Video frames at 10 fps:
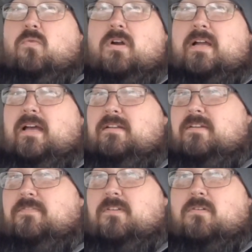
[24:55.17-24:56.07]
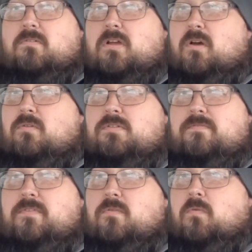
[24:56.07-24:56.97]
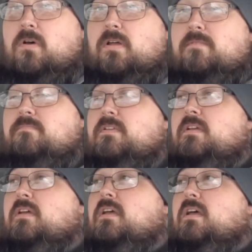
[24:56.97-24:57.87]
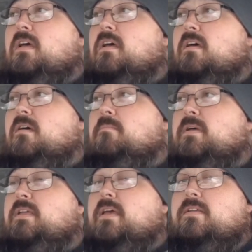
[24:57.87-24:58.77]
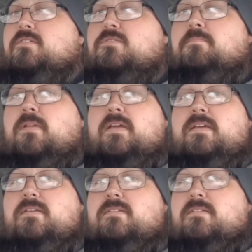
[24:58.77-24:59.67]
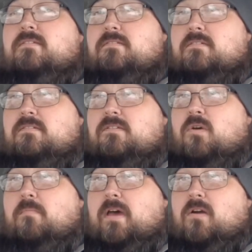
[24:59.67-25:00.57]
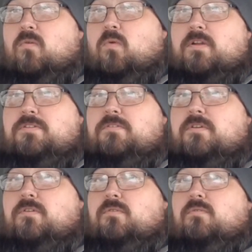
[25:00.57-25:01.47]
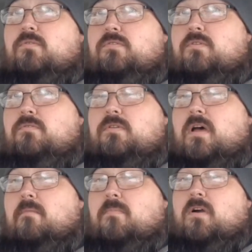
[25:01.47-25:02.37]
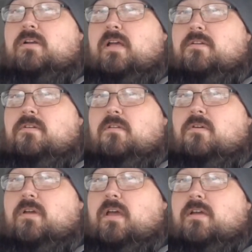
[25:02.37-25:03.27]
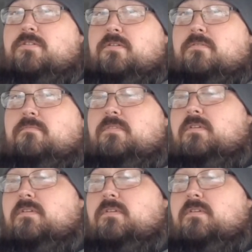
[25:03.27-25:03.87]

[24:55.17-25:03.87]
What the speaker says: work out different little codes if you want. But yeah, just please, no matter what you do not mark down your location,